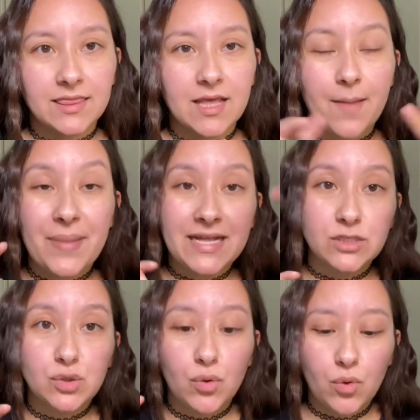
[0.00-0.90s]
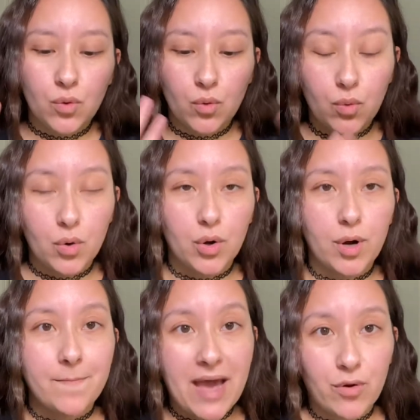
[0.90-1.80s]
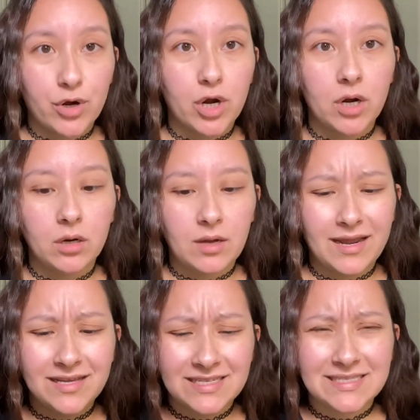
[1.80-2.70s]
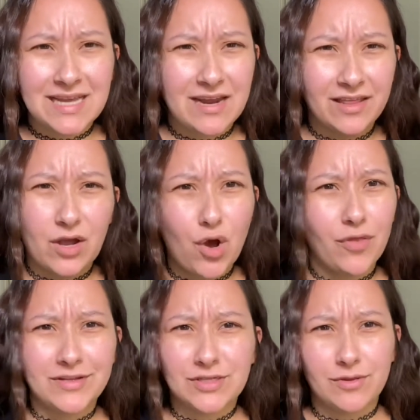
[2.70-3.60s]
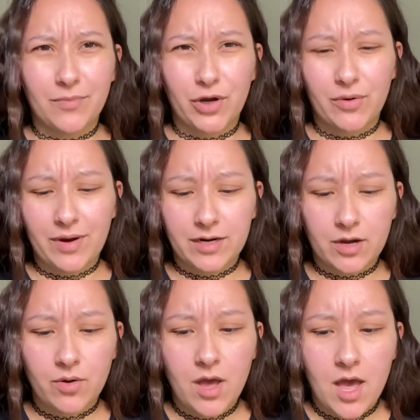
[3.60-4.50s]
pencil, or powder. I guess that's kind of like all that's on the market right now.